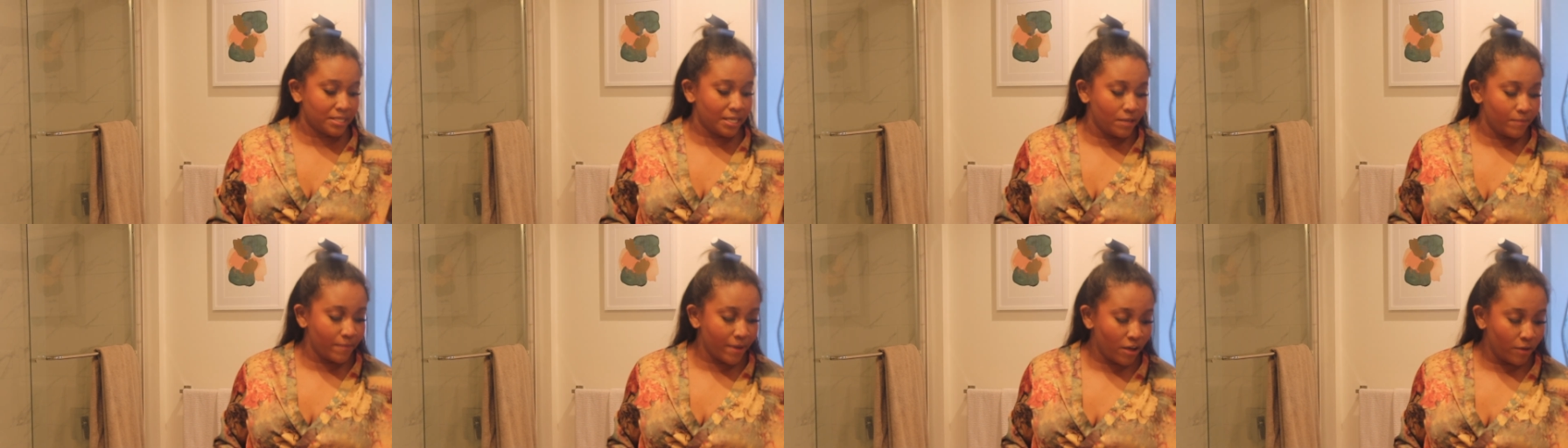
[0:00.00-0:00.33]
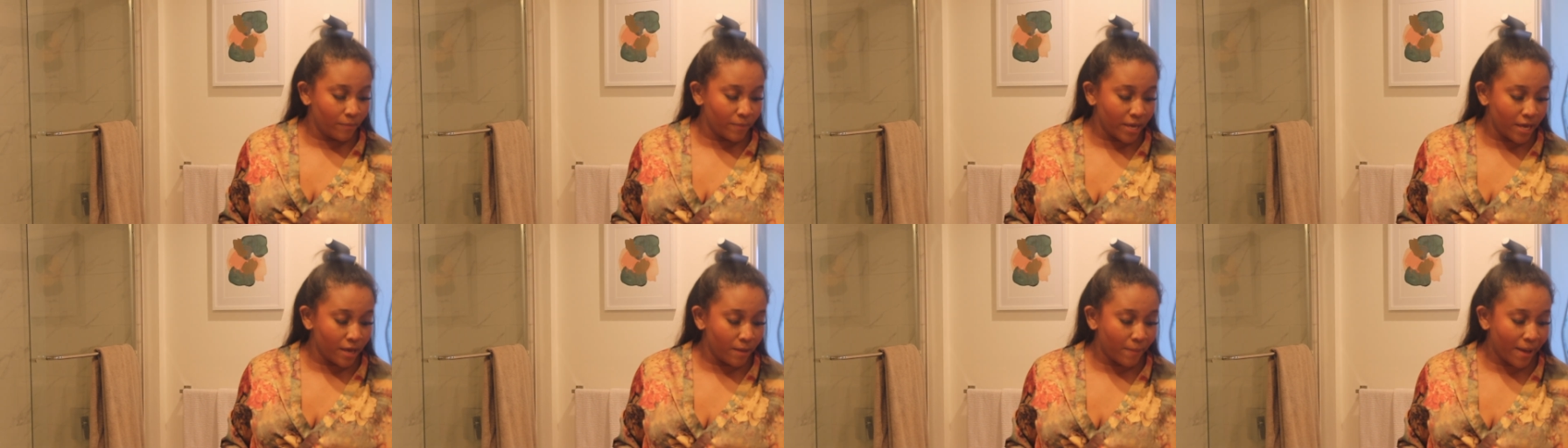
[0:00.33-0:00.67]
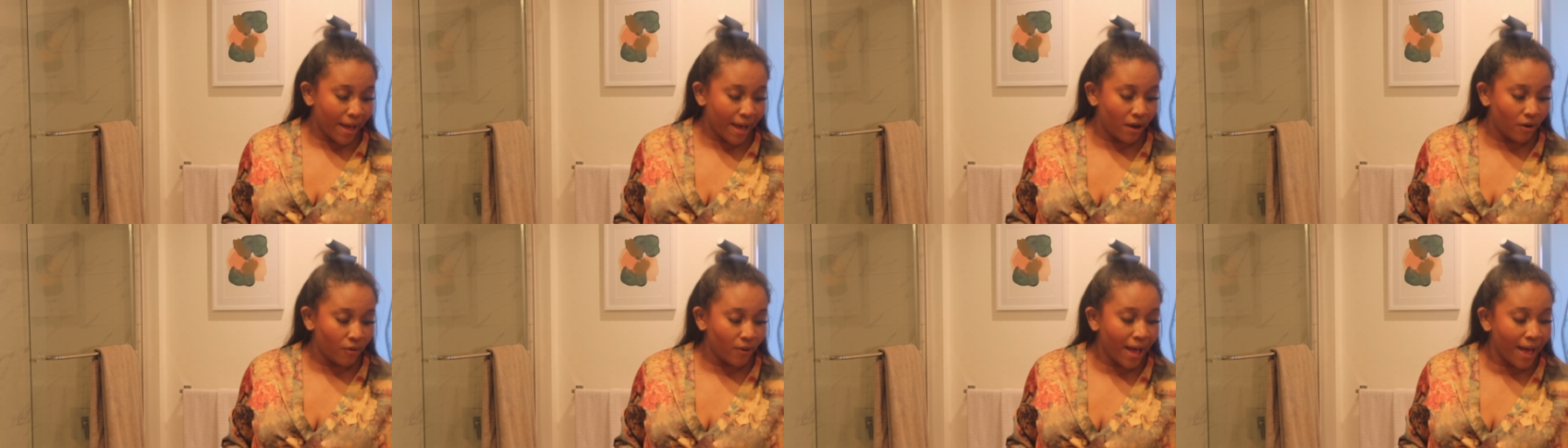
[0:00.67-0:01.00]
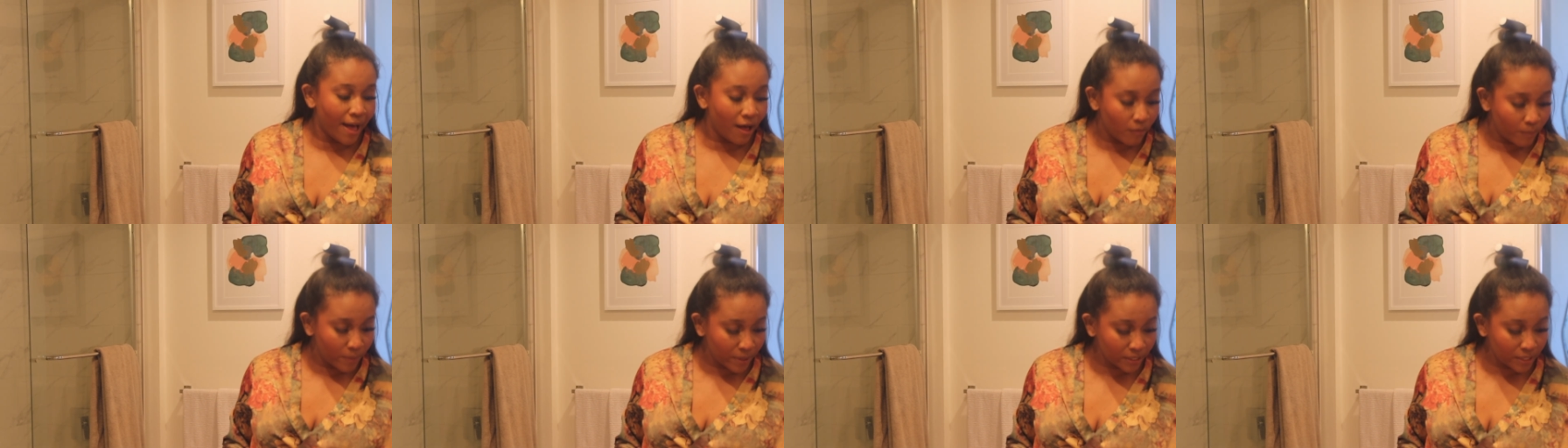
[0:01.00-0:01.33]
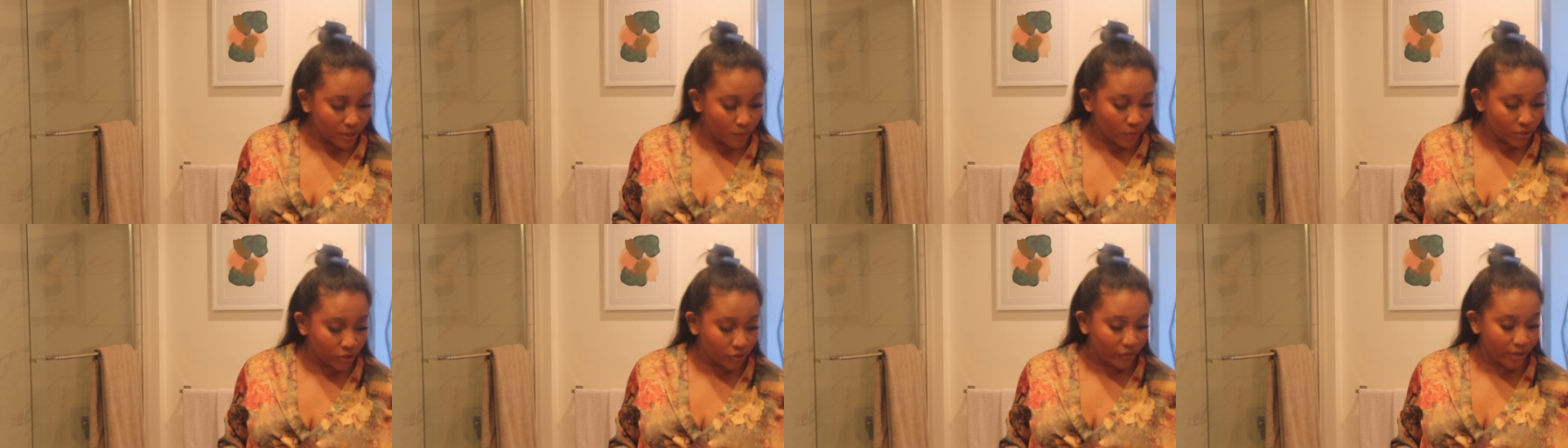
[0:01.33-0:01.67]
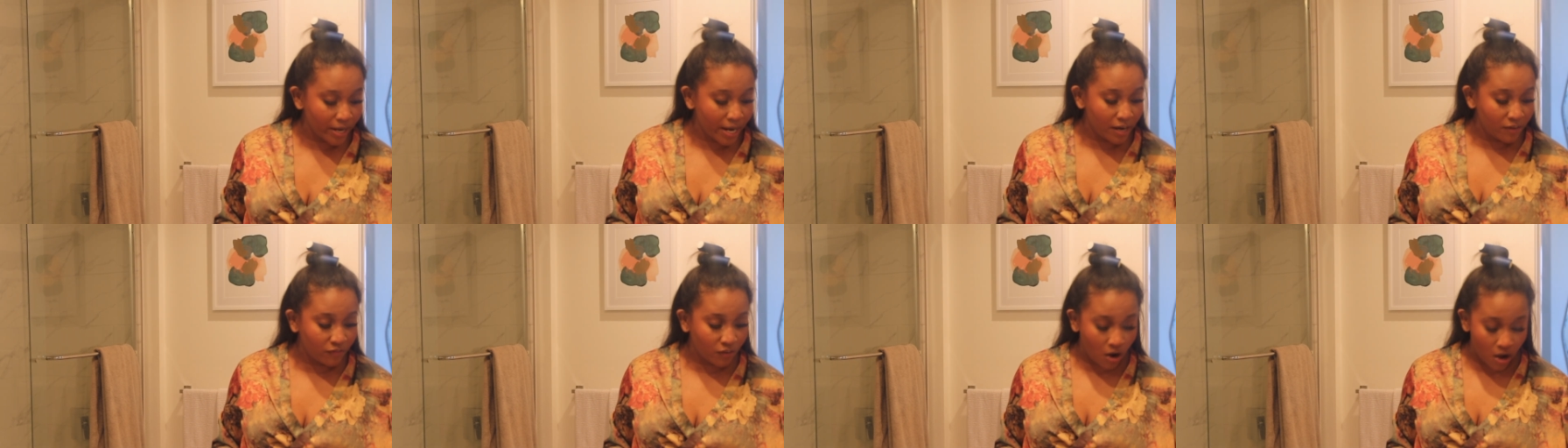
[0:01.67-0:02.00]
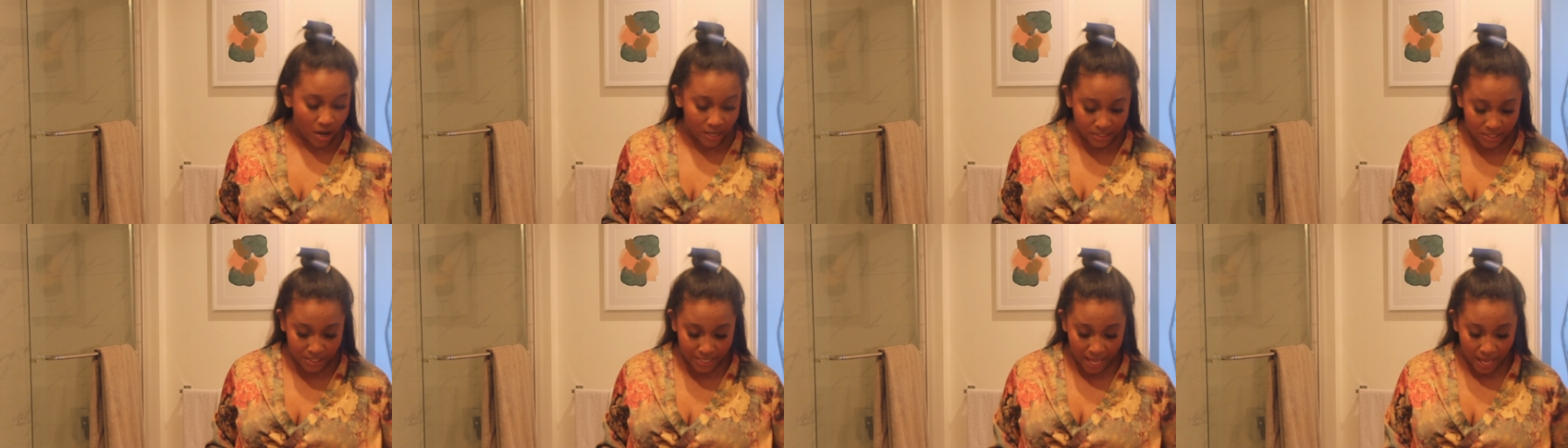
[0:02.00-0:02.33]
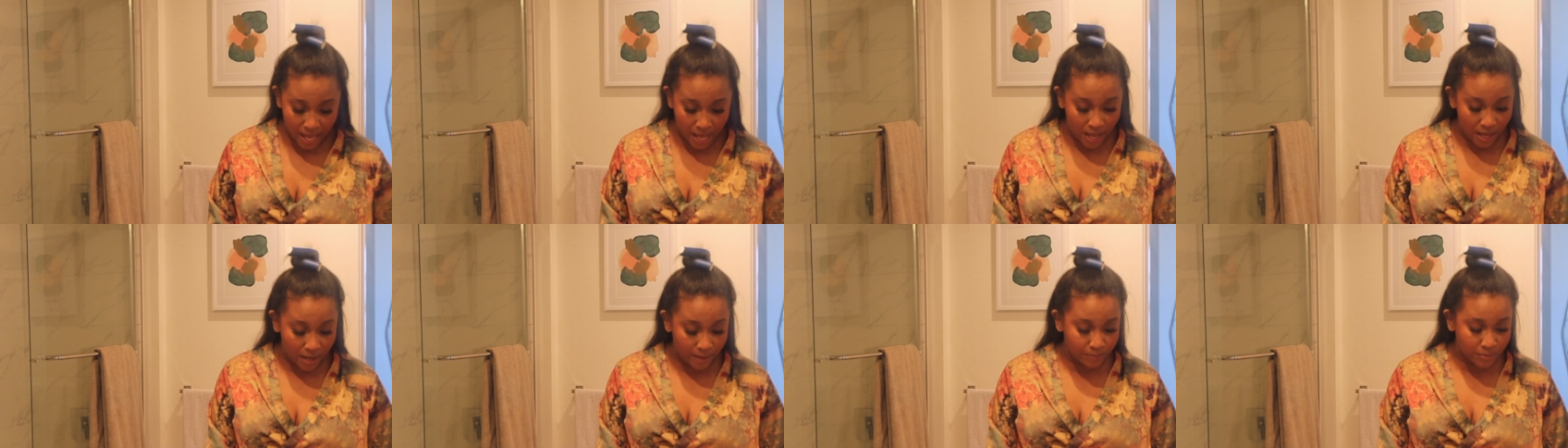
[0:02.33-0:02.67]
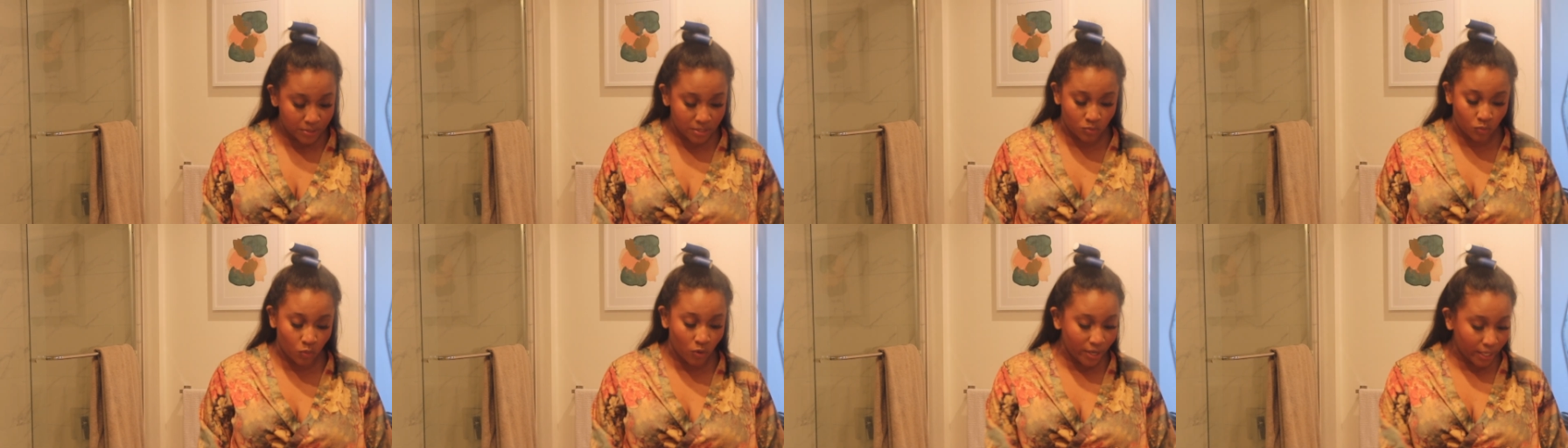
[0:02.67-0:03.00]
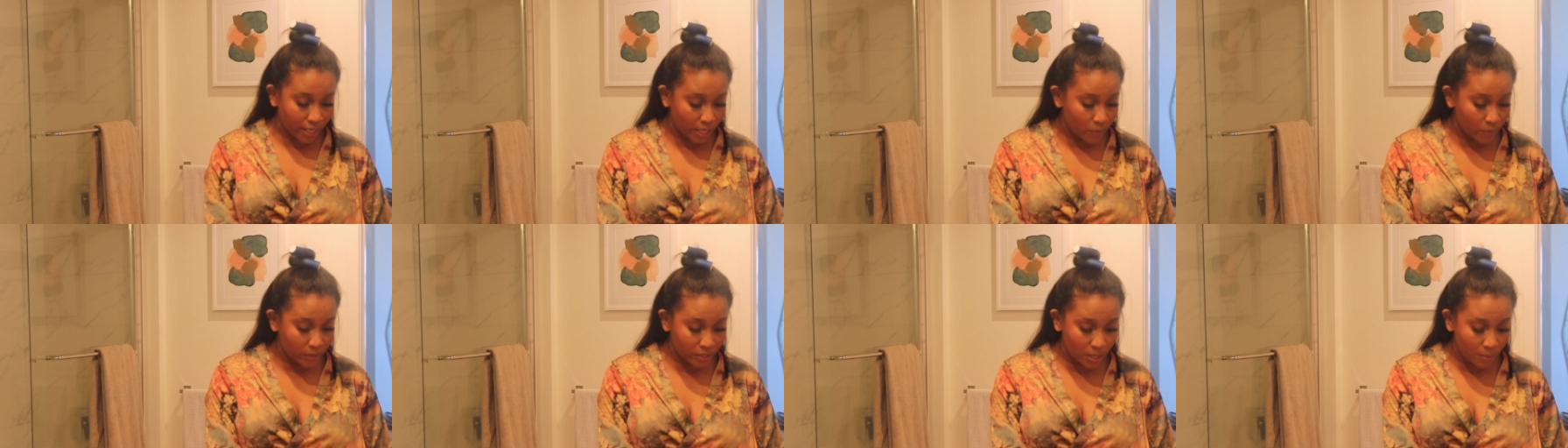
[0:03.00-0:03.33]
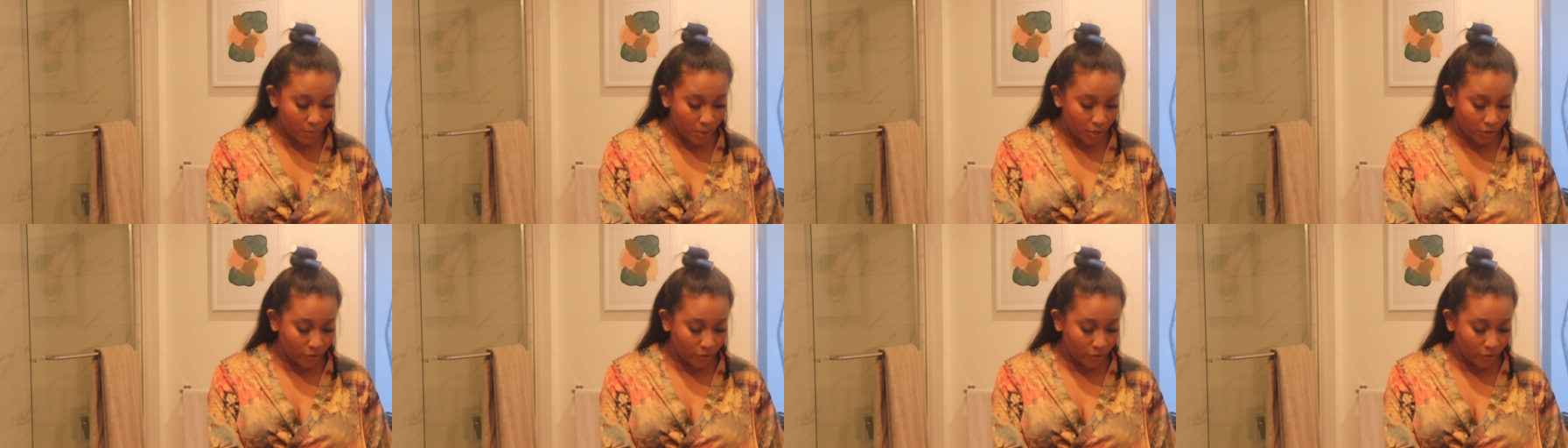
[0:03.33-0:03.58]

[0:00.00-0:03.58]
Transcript: Email me about helping them with creative concepts, working with them on